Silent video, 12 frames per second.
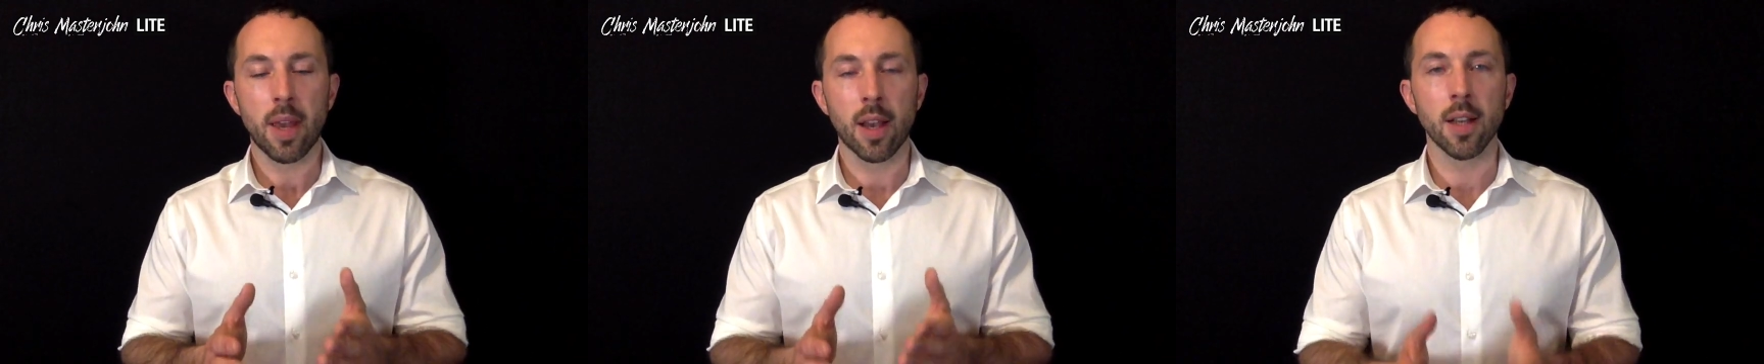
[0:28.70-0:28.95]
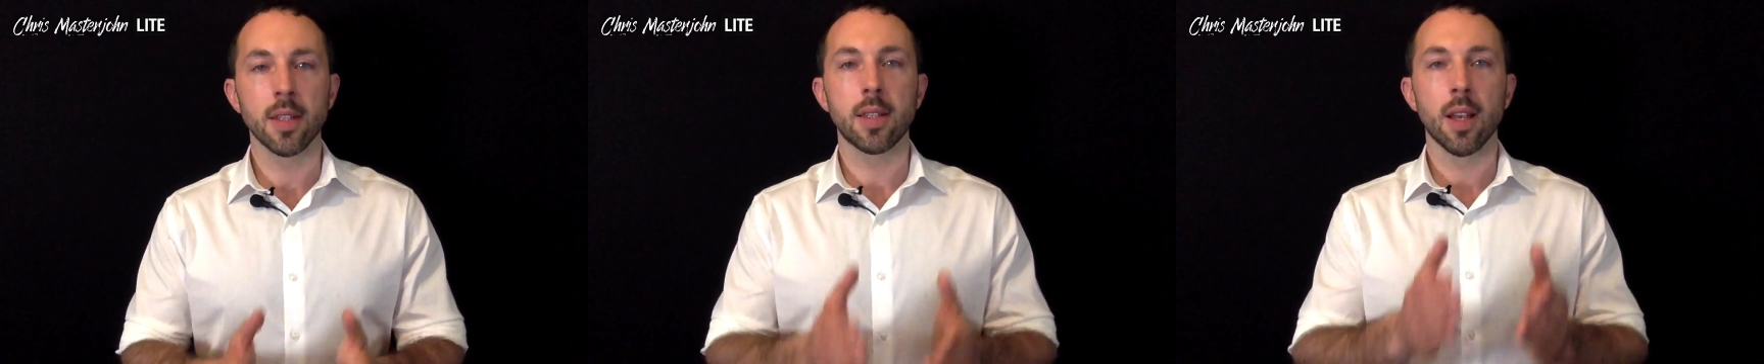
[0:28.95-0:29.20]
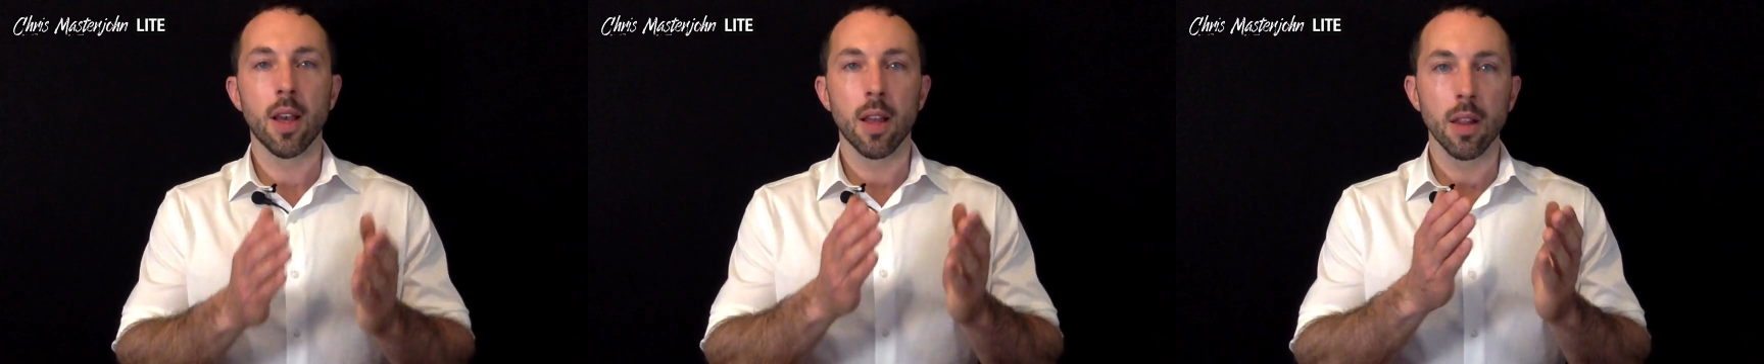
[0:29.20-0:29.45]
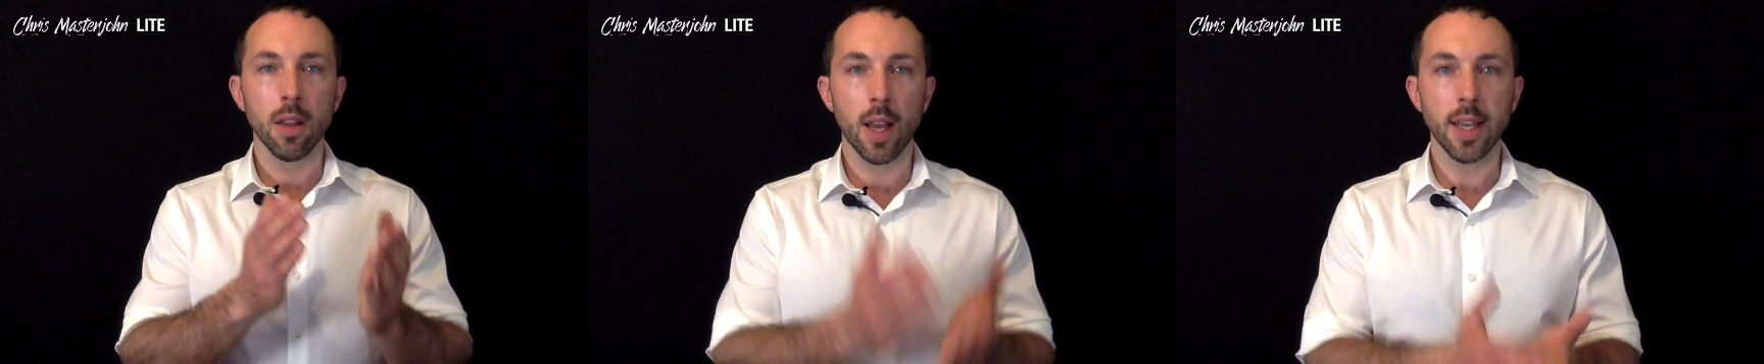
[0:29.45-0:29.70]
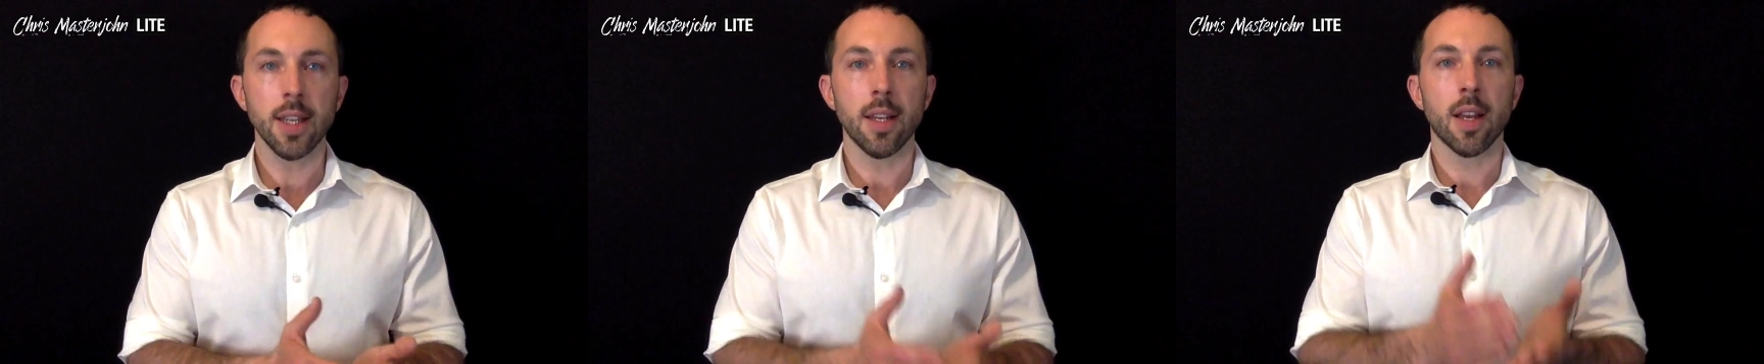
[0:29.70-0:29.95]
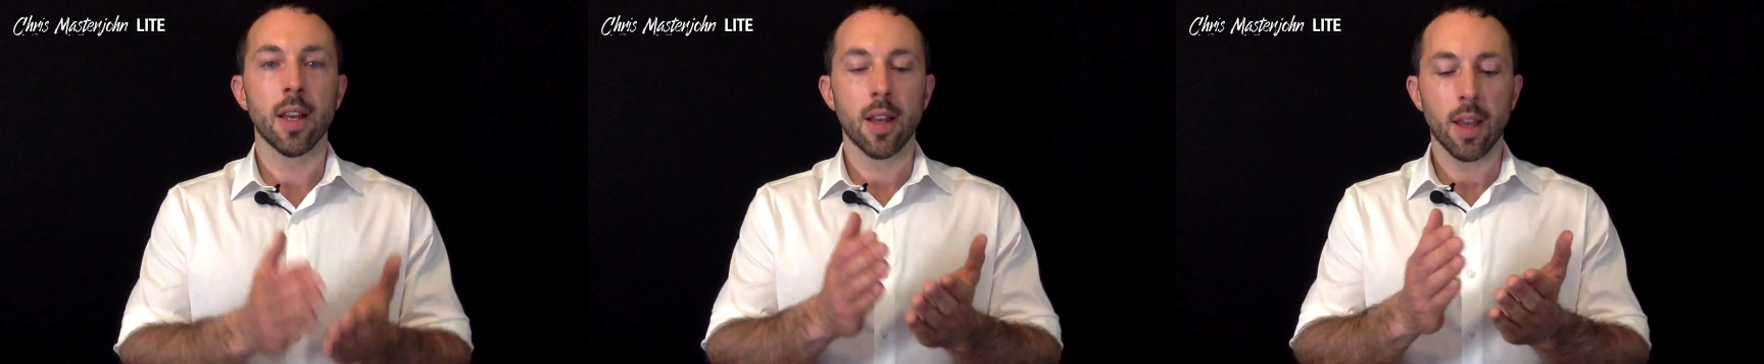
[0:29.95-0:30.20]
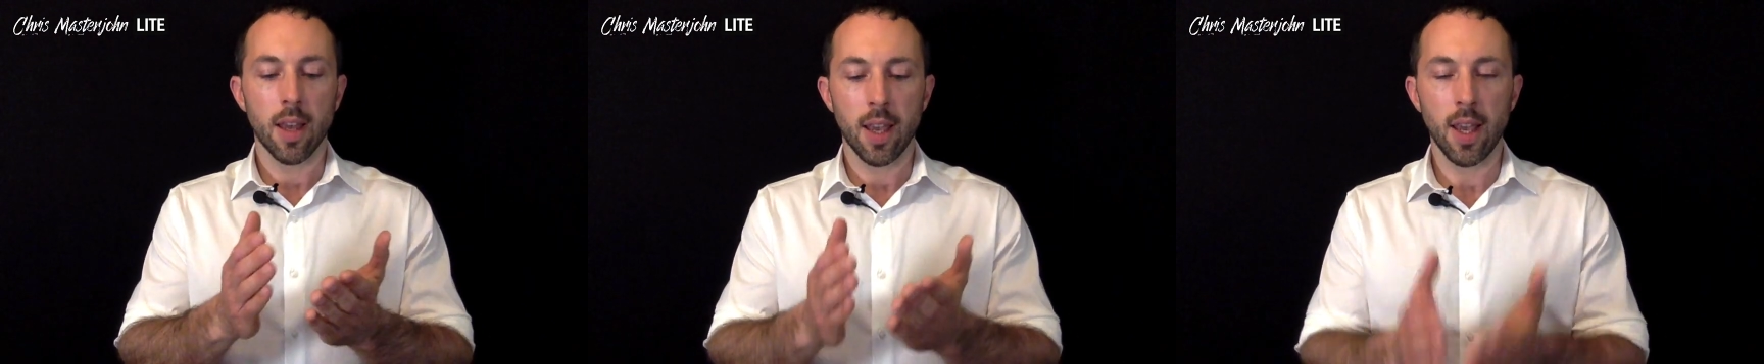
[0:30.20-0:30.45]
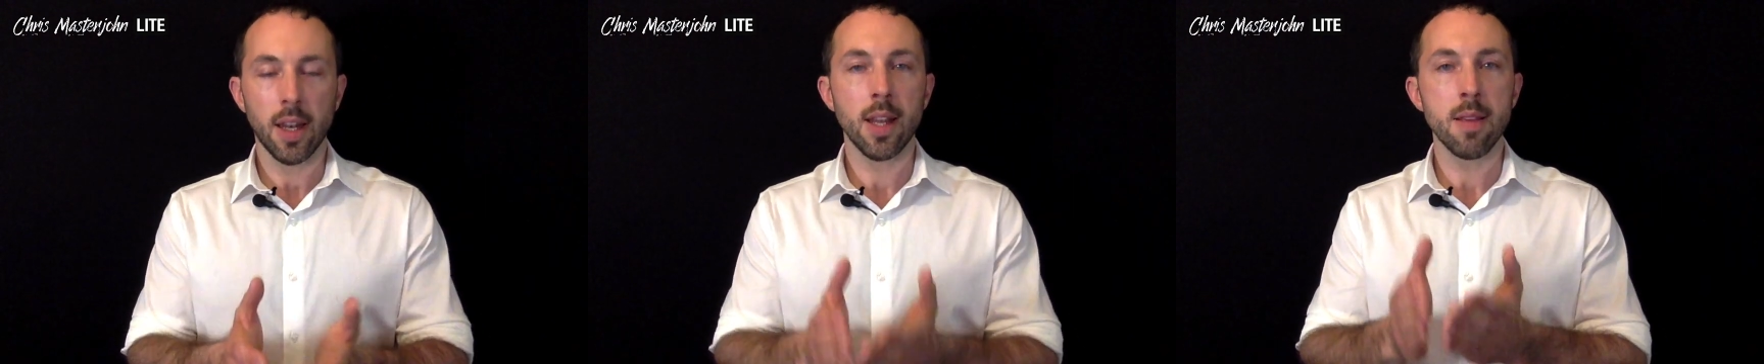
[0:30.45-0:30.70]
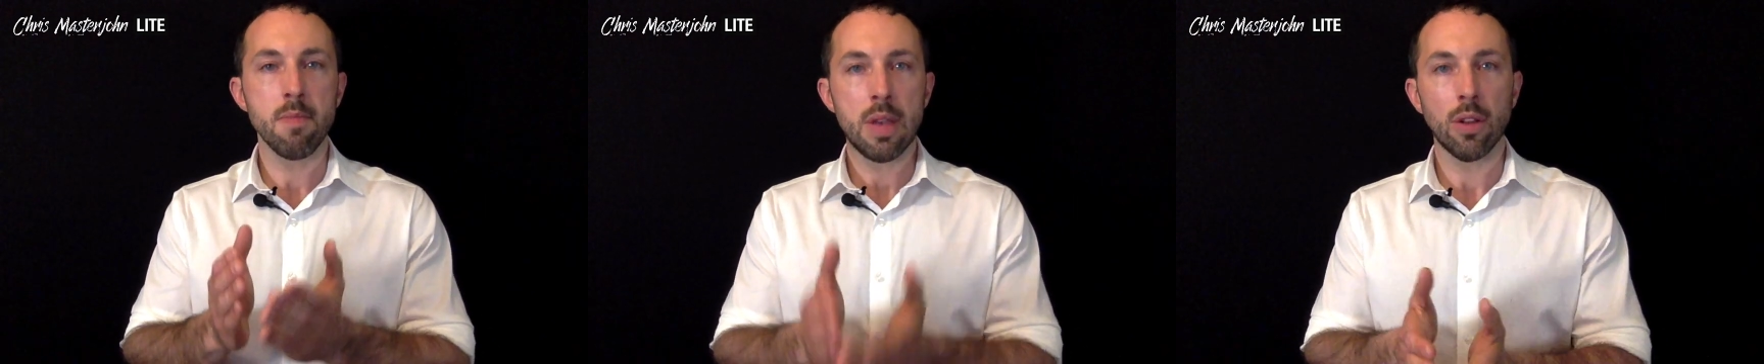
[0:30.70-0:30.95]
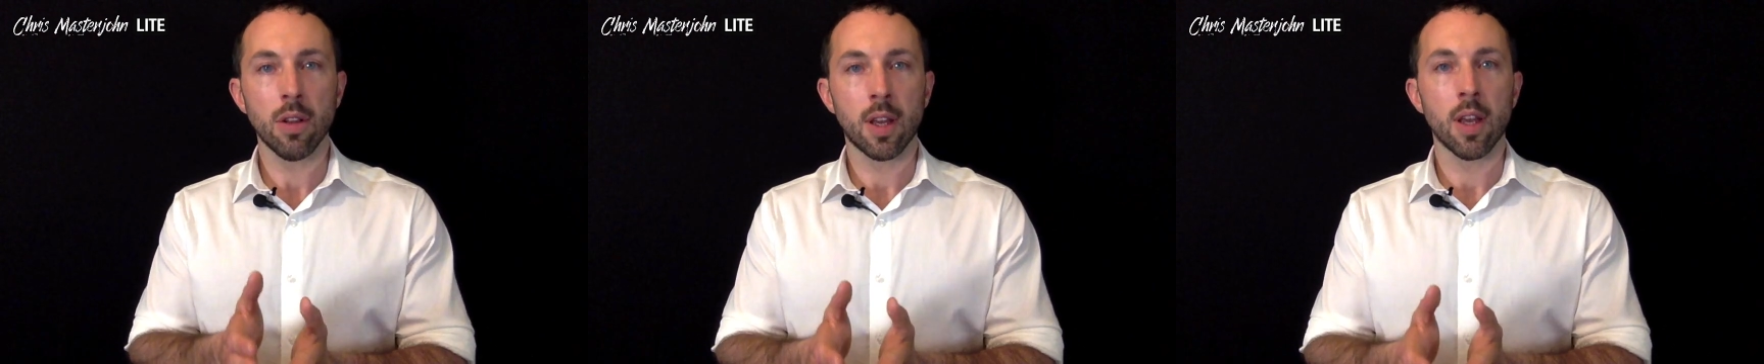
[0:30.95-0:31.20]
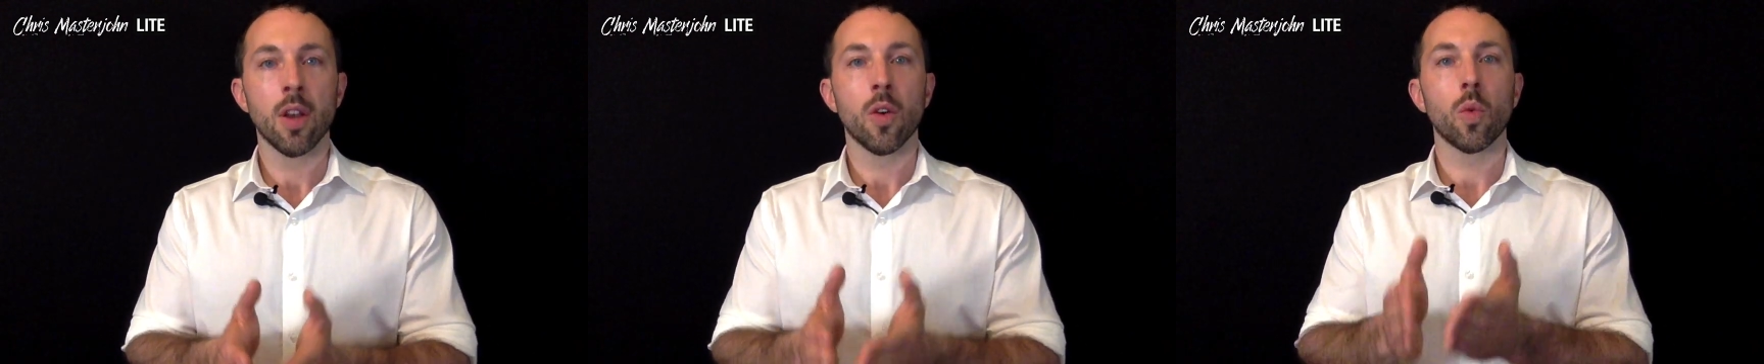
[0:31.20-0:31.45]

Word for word: because light hitting milk